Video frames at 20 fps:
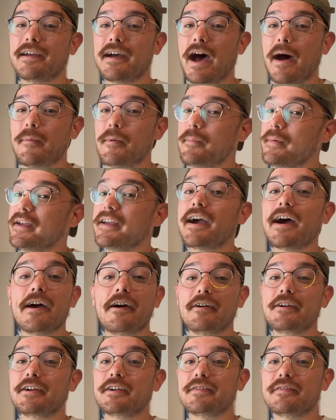I'm a big
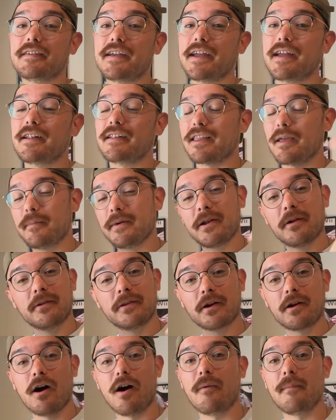Kyogre fan. Let me know in
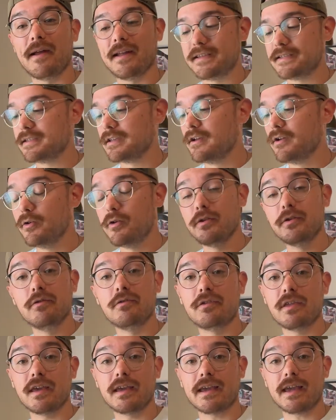the comments who you
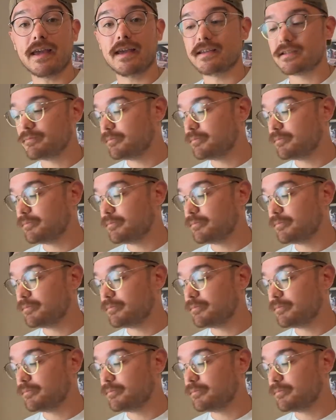think is.